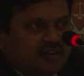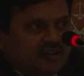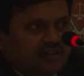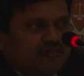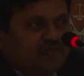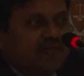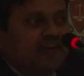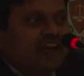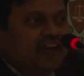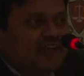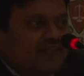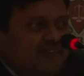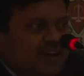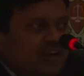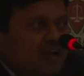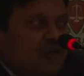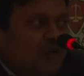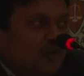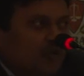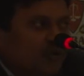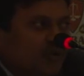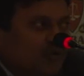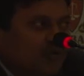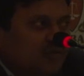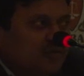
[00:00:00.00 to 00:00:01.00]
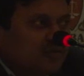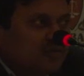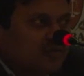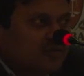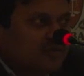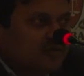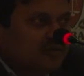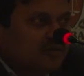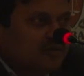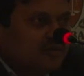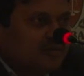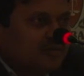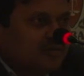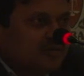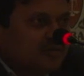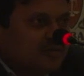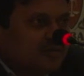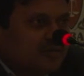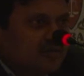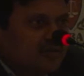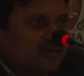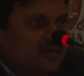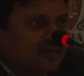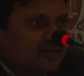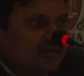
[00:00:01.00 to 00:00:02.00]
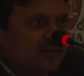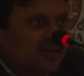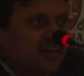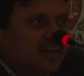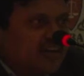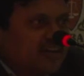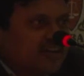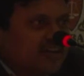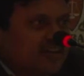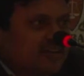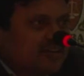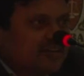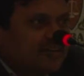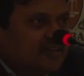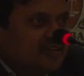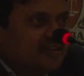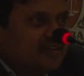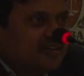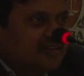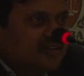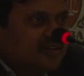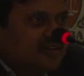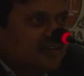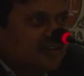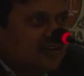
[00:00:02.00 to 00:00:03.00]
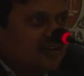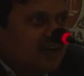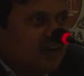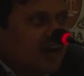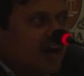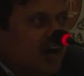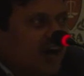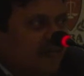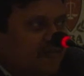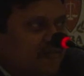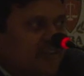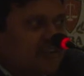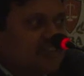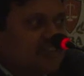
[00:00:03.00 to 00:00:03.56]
very well know that after